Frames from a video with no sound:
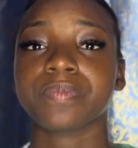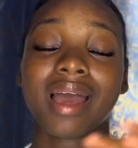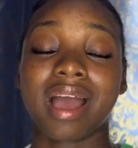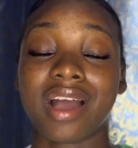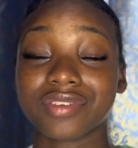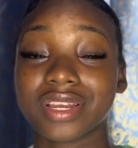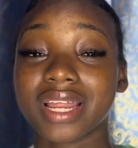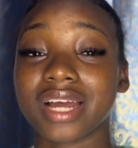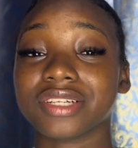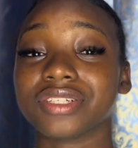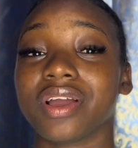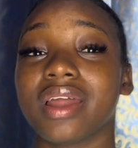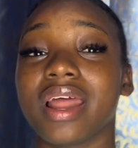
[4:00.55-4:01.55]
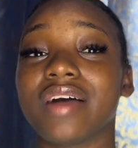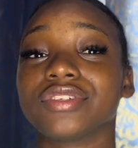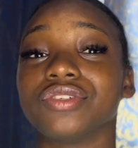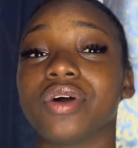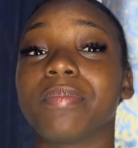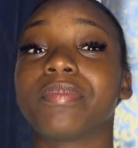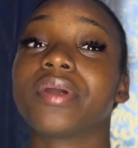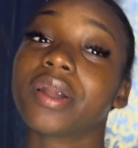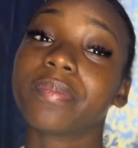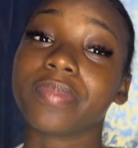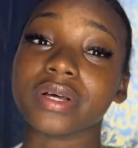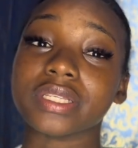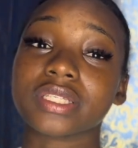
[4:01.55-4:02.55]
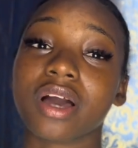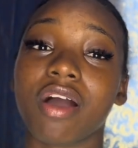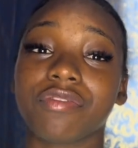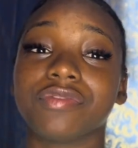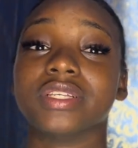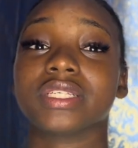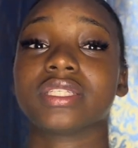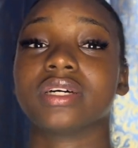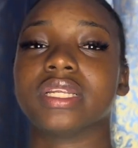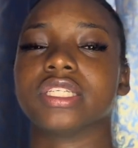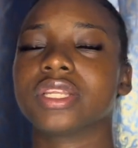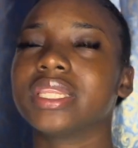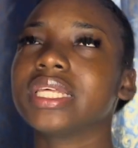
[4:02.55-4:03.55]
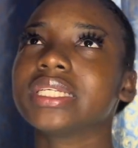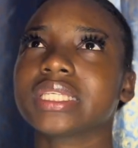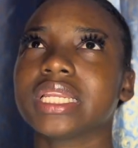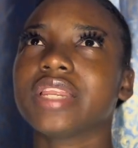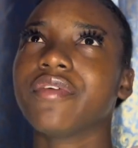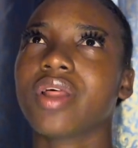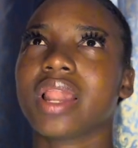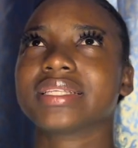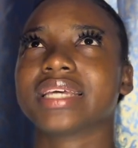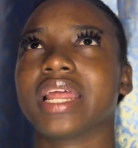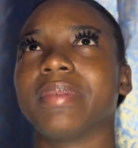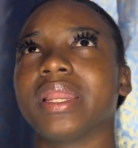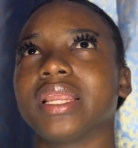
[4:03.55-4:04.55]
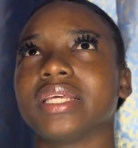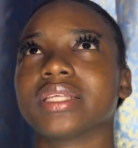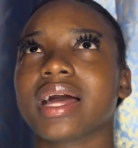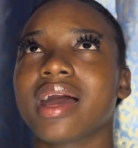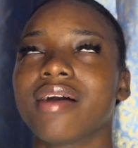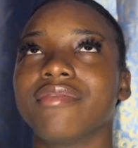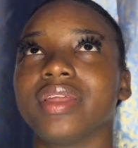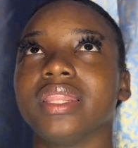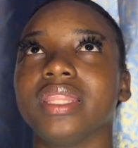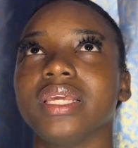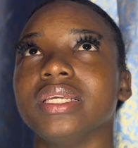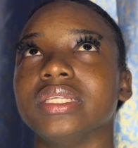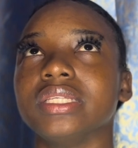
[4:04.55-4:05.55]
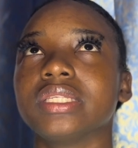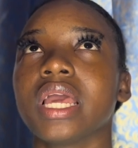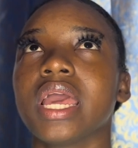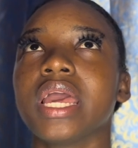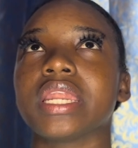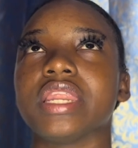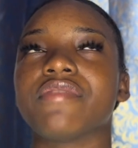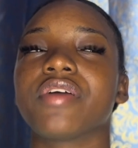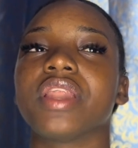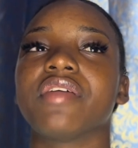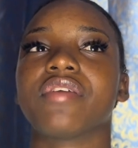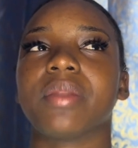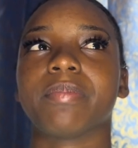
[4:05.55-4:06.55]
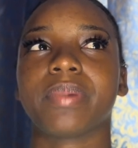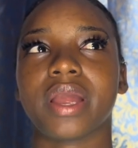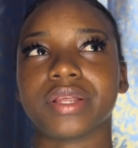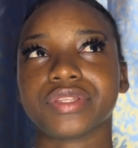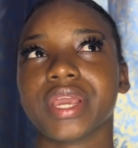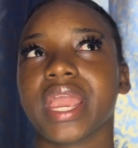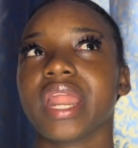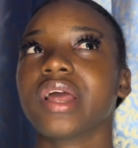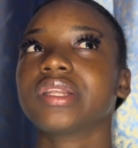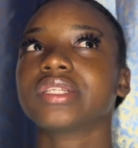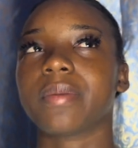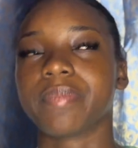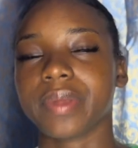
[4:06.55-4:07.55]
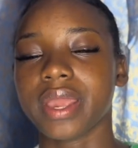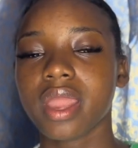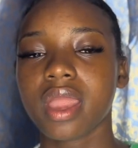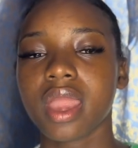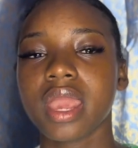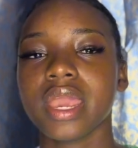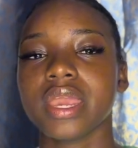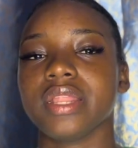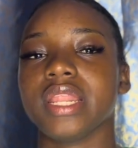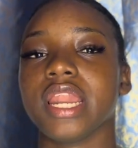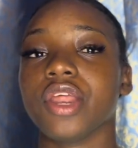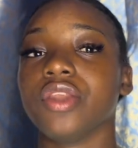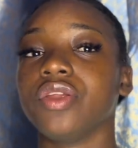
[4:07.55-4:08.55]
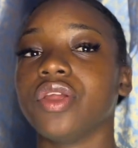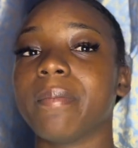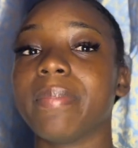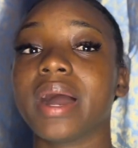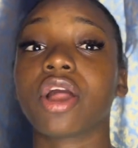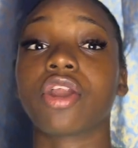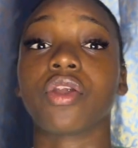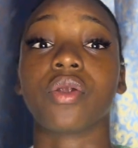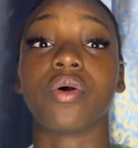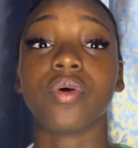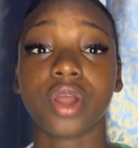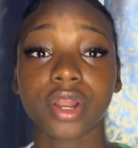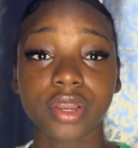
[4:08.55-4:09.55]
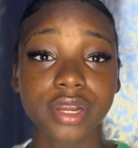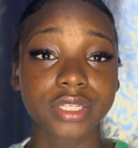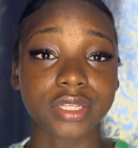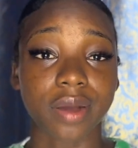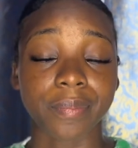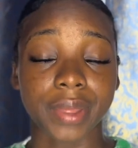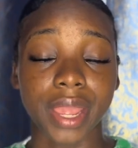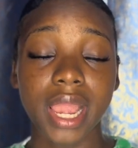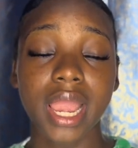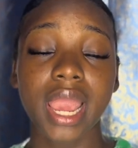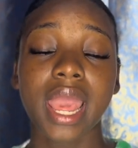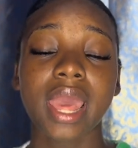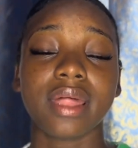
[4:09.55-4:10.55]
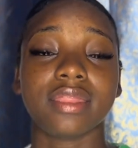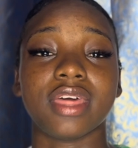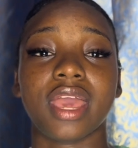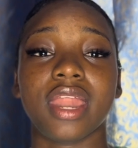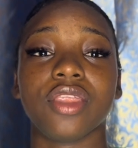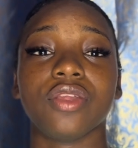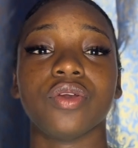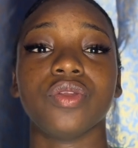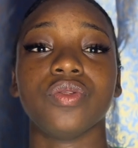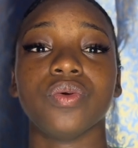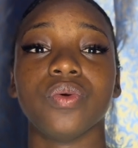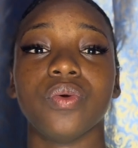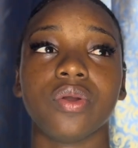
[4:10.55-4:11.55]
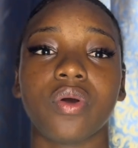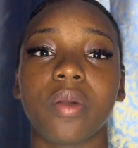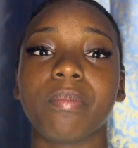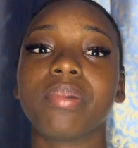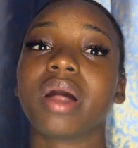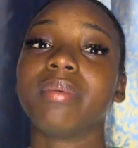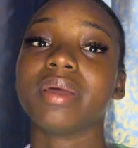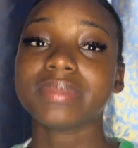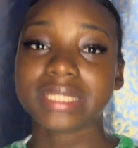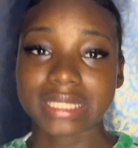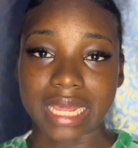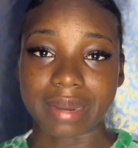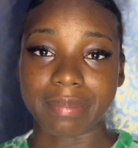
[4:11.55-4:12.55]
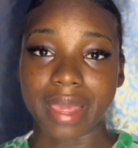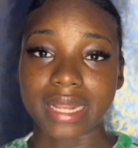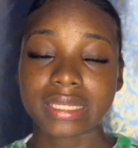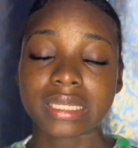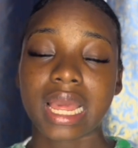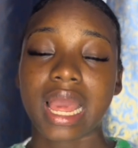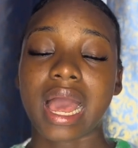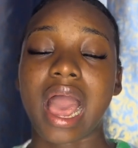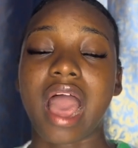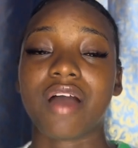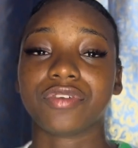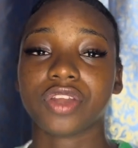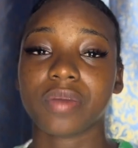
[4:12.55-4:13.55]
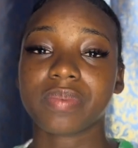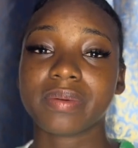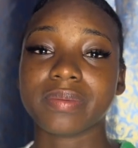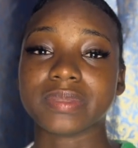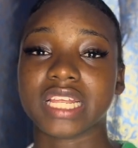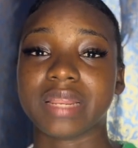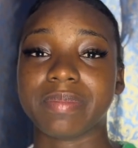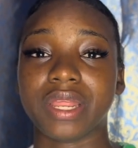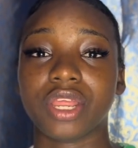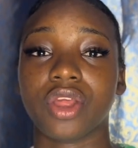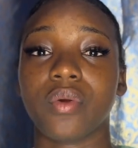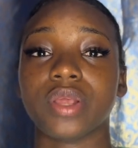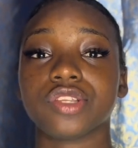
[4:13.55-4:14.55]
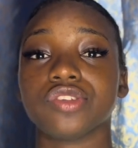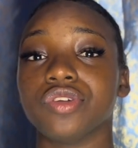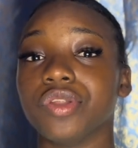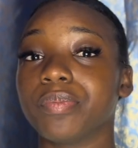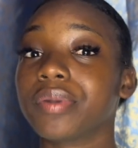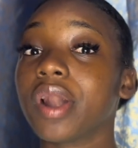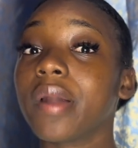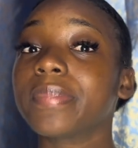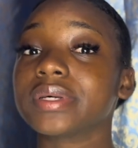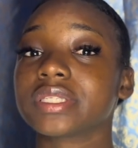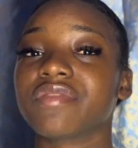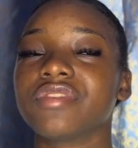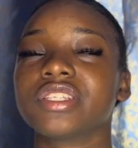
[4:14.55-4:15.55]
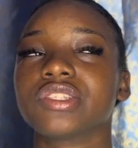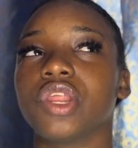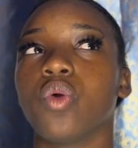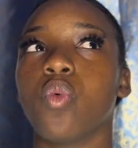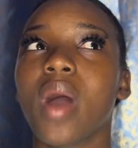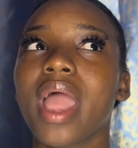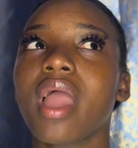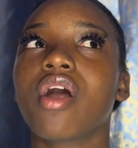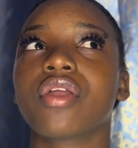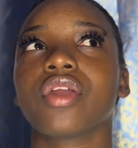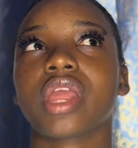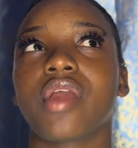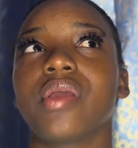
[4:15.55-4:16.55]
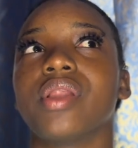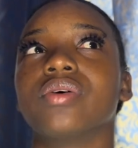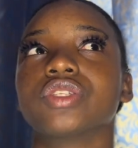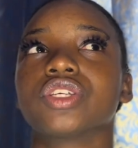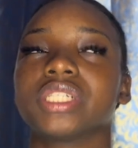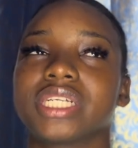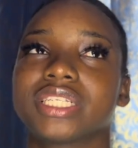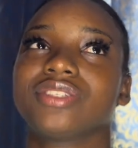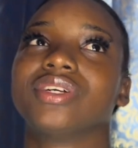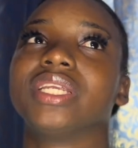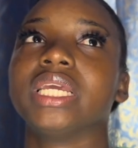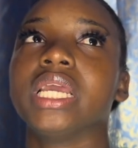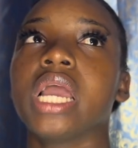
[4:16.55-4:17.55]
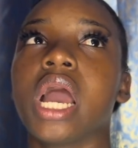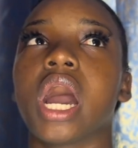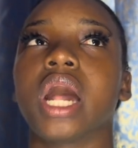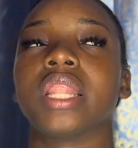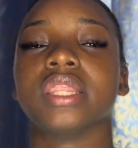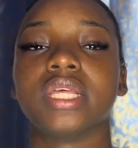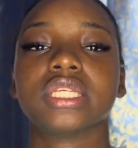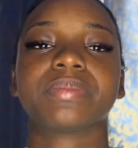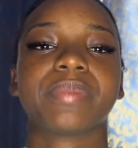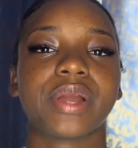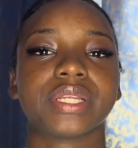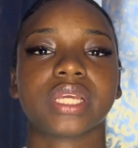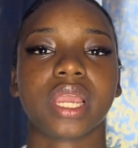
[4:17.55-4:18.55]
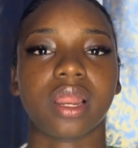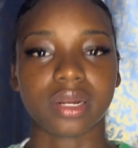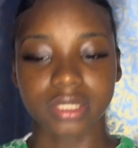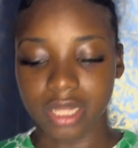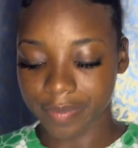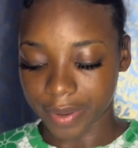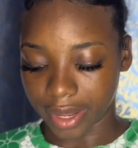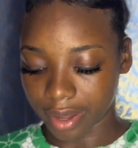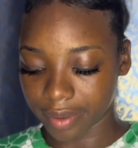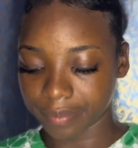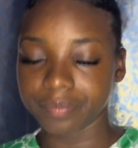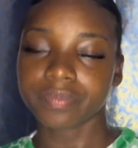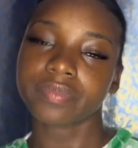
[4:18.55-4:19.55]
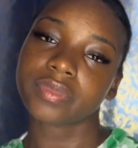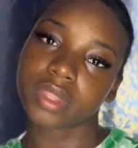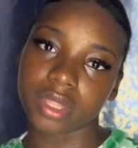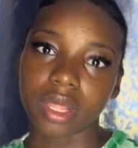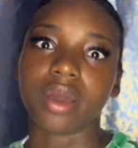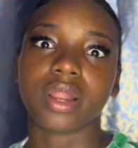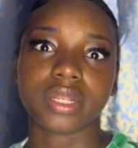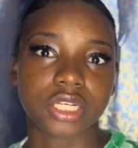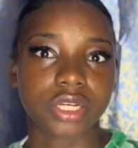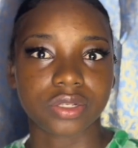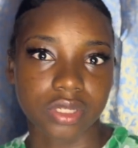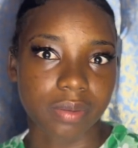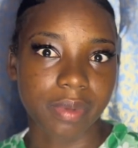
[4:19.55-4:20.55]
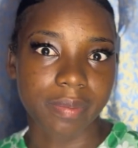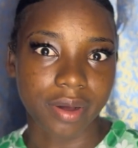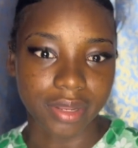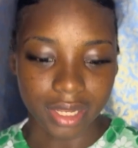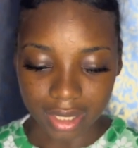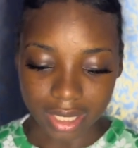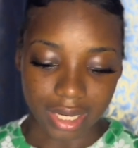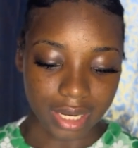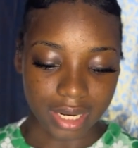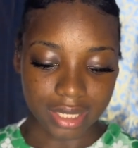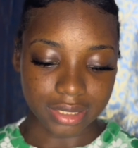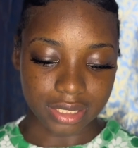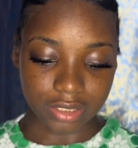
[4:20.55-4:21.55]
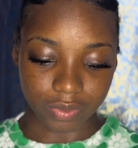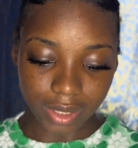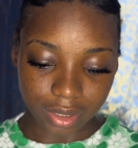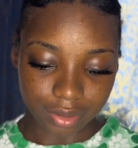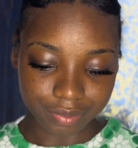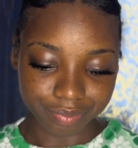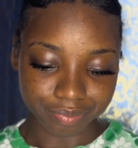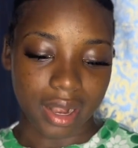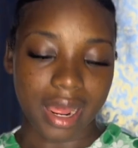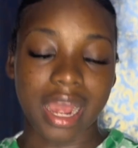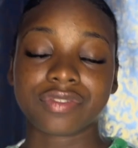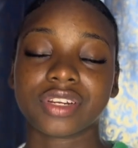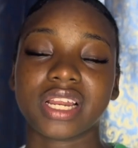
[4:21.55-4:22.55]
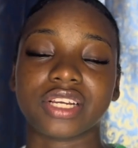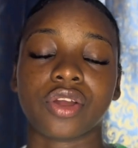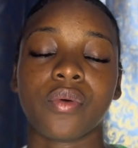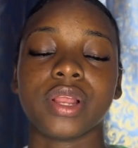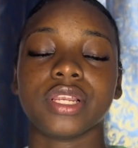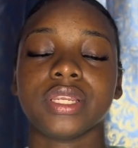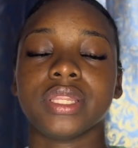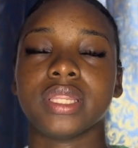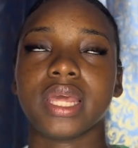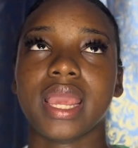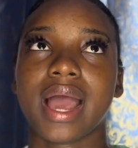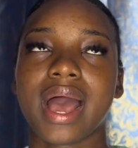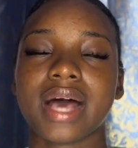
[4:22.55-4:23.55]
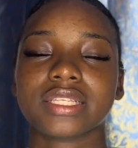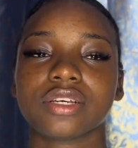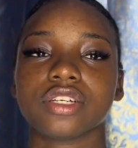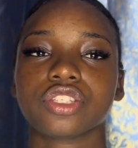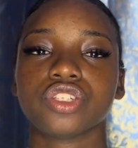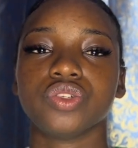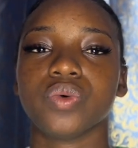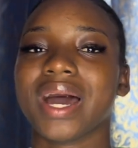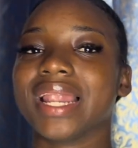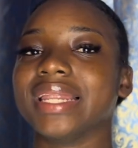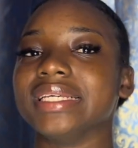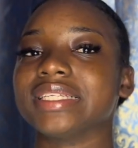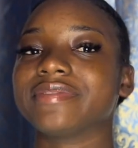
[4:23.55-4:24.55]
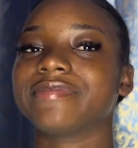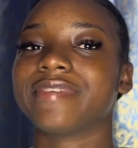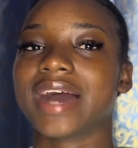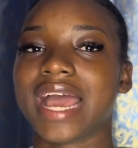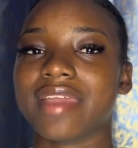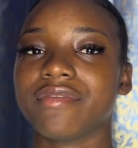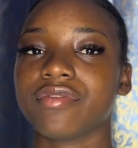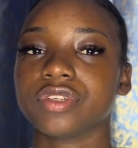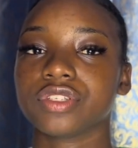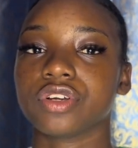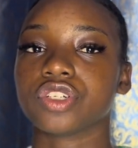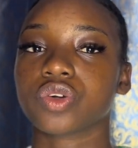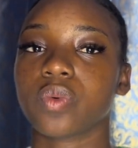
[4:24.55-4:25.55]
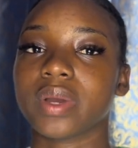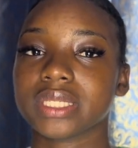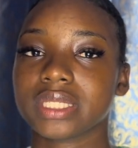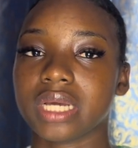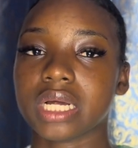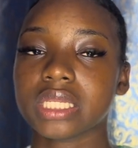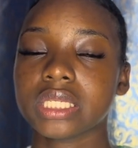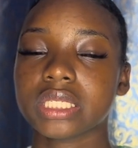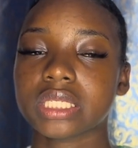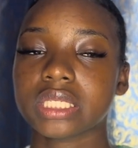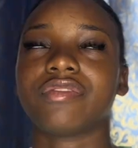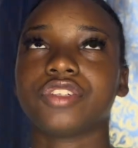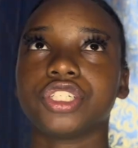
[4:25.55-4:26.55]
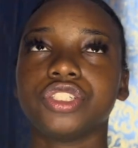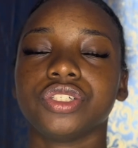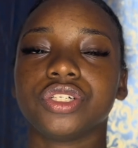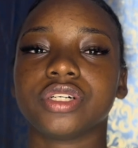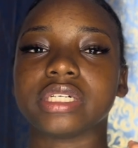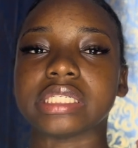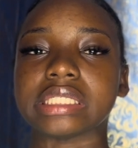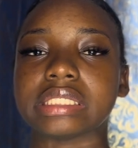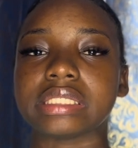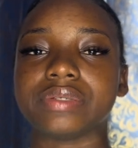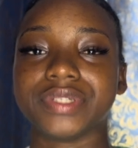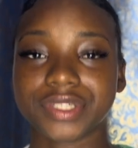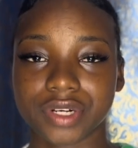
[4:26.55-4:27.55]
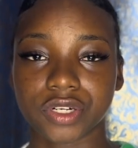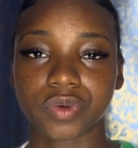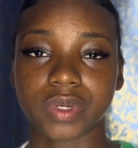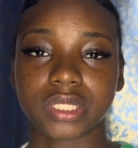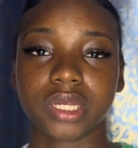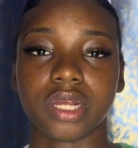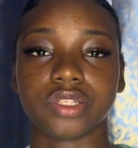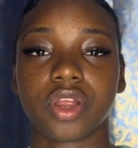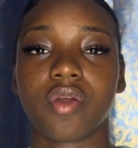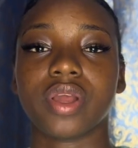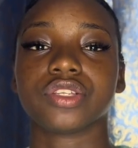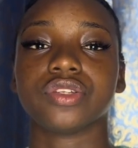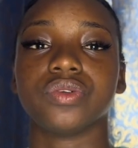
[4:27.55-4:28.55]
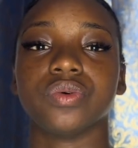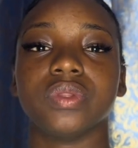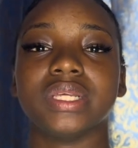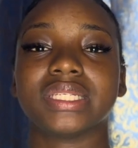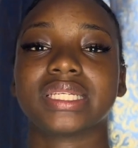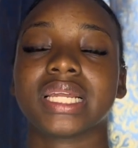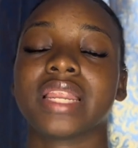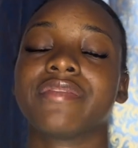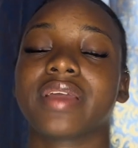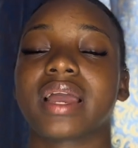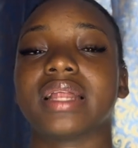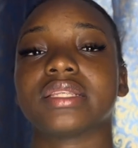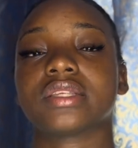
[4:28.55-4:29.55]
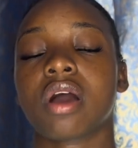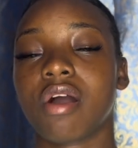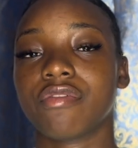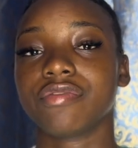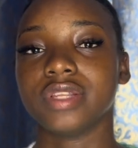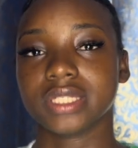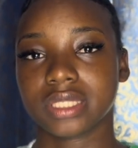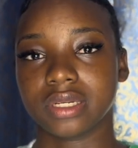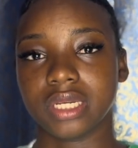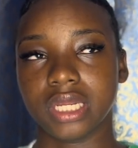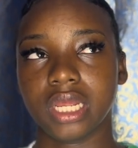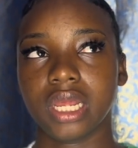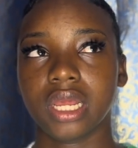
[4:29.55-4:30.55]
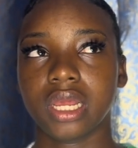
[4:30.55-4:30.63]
After that, you're gonna have to do a purpose of the study. So this individual assignment is having these different parts. You get your topic, then you do your background on your topic, then you do your problem statement. After your problem statement, you're going to do the purpose of the study. Why are you carrying out such a study on this particular topic? They're going to teach you how to come about getting that as well. After that, they ask us to do at least 5 research questions. To do your research questions, you're going to do the significance of the study.